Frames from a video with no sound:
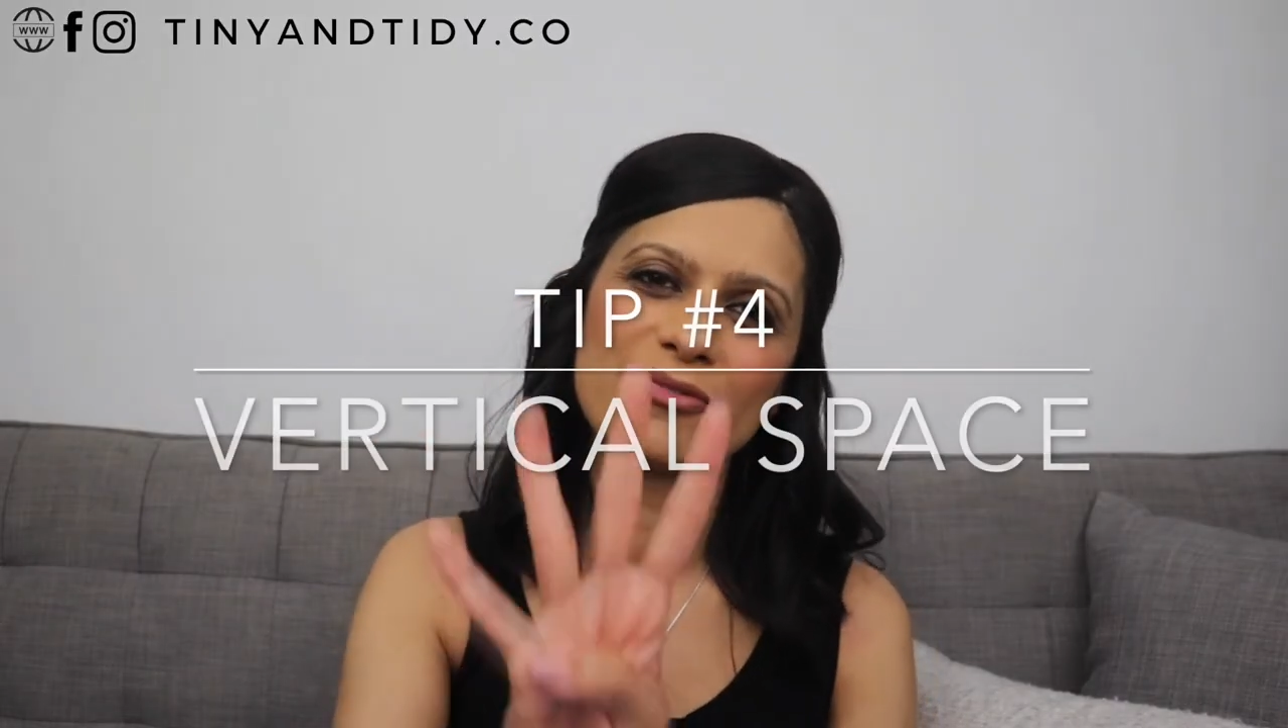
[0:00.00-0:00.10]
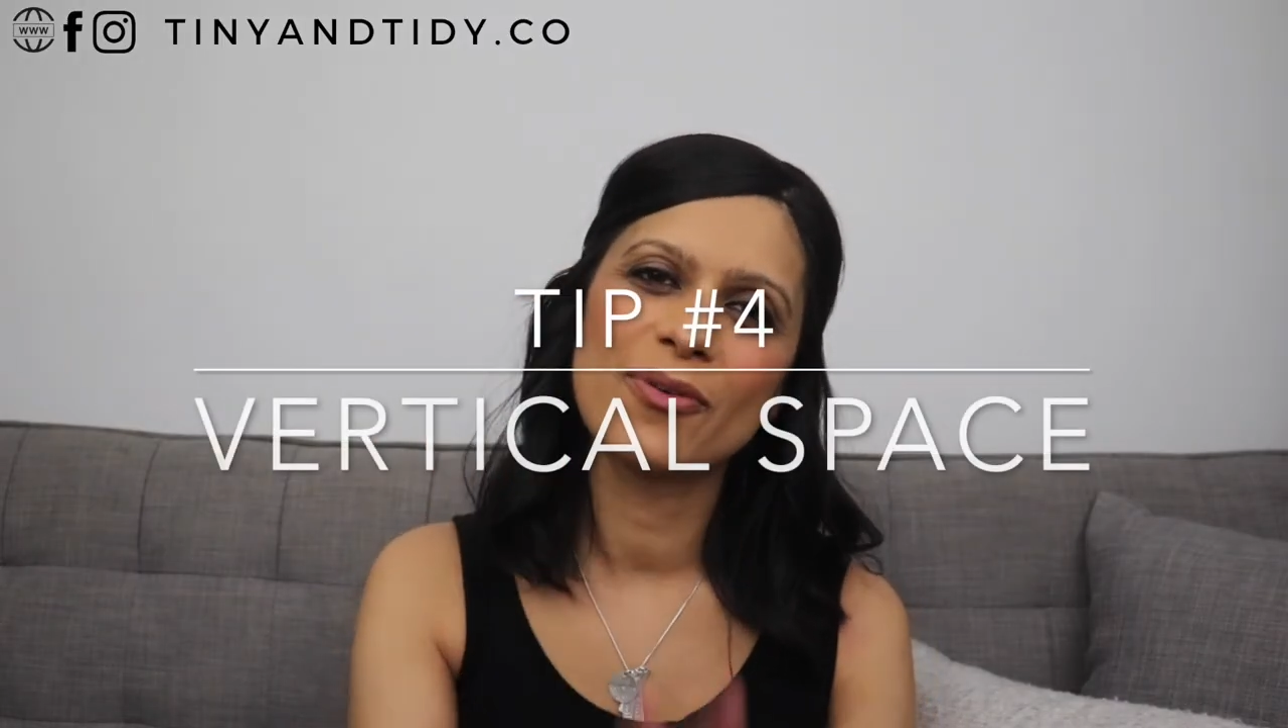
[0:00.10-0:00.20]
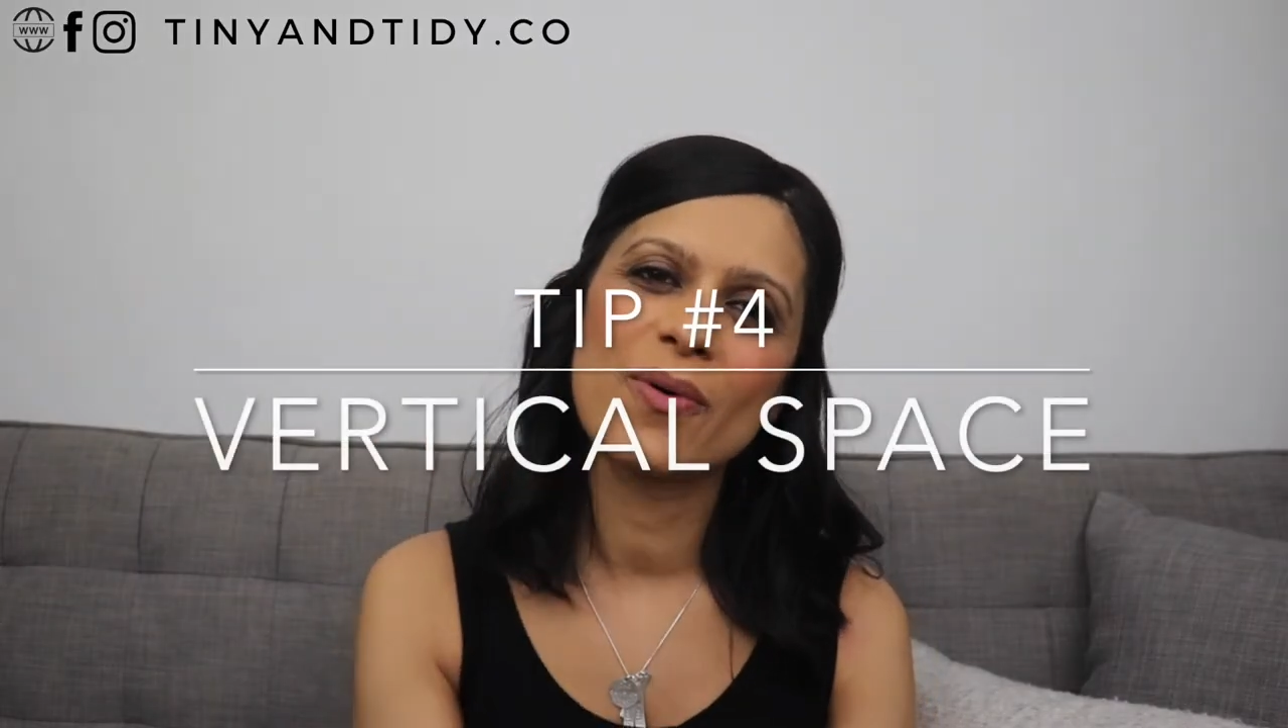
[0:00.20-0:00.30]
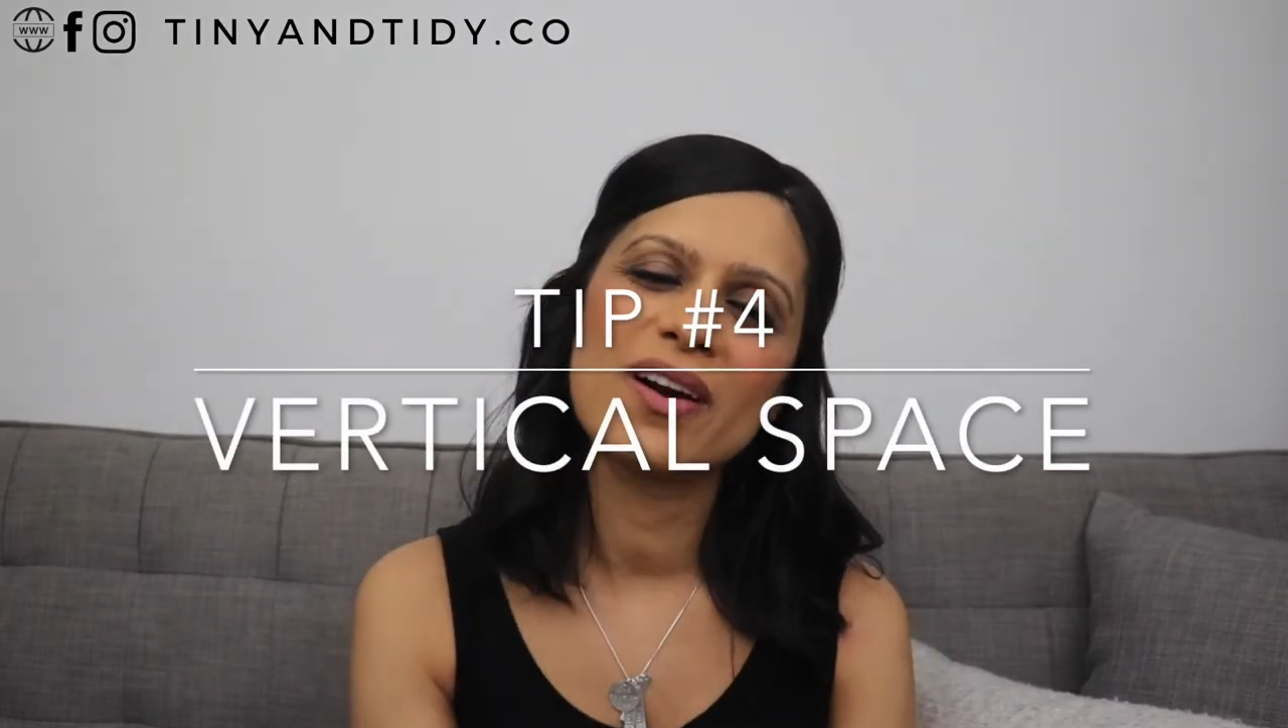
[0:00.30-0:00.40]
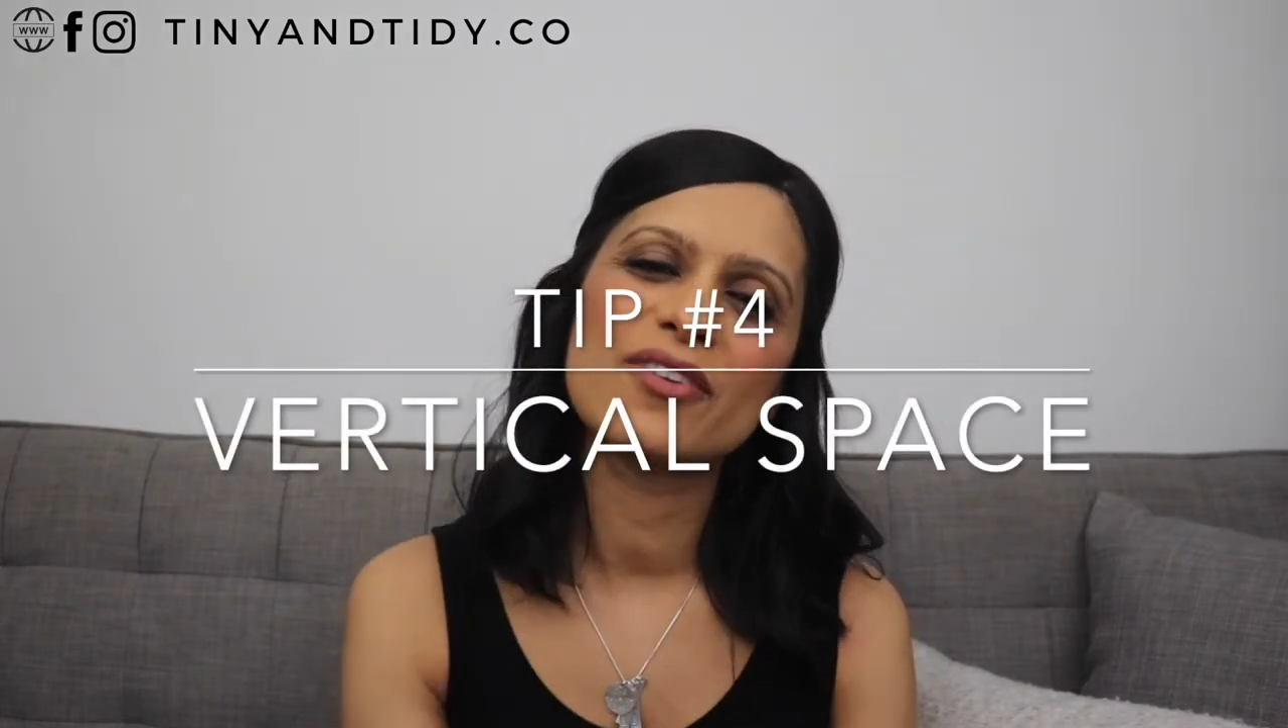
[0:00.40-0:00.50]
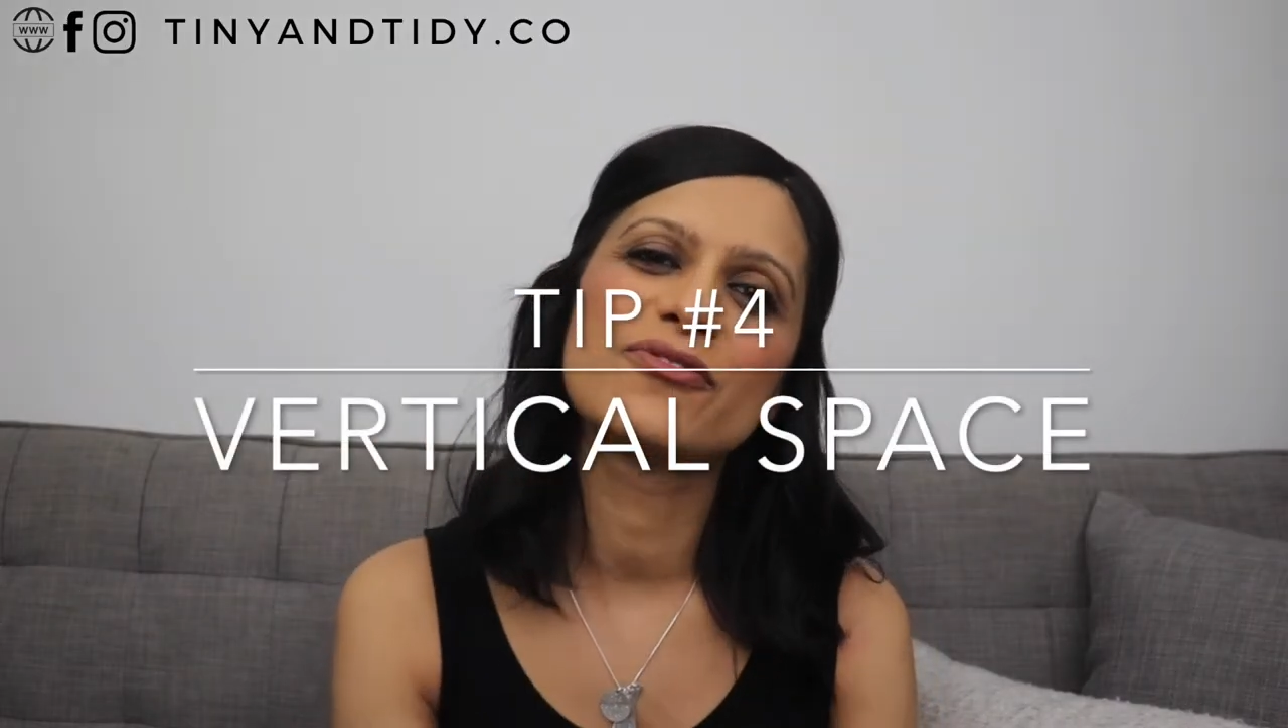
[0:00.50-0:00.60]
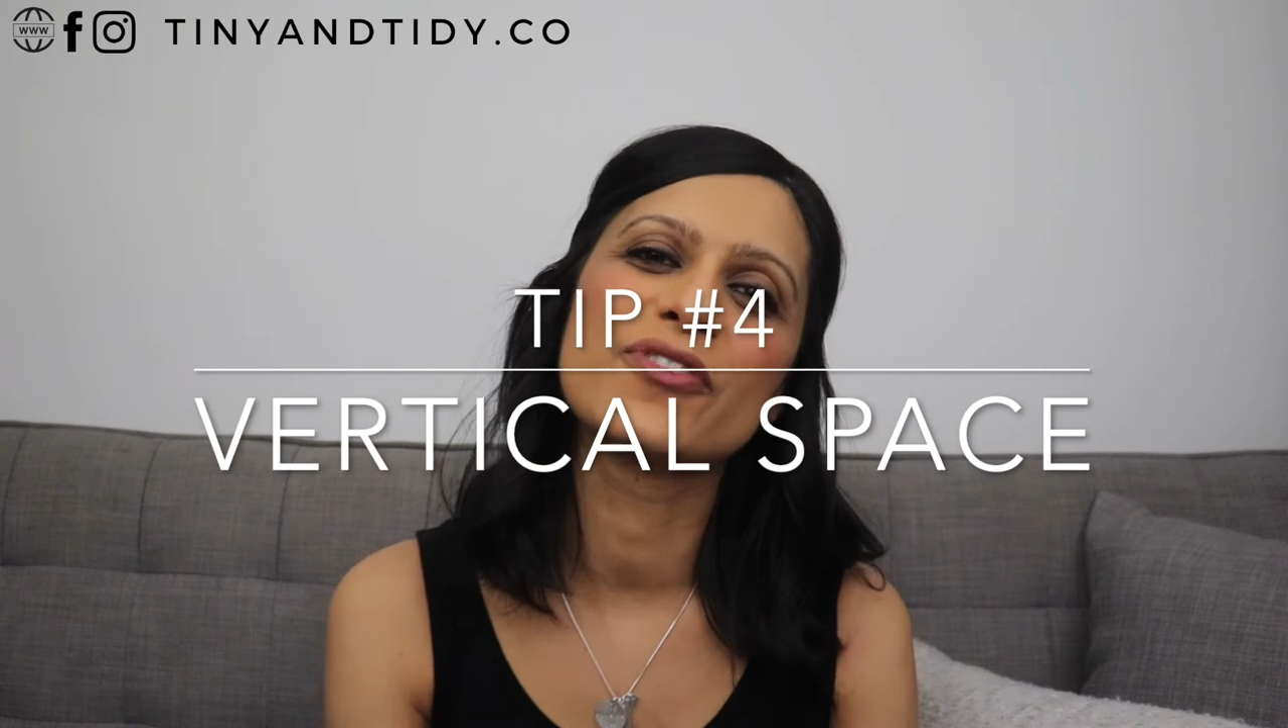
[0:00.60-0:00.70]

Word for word: four,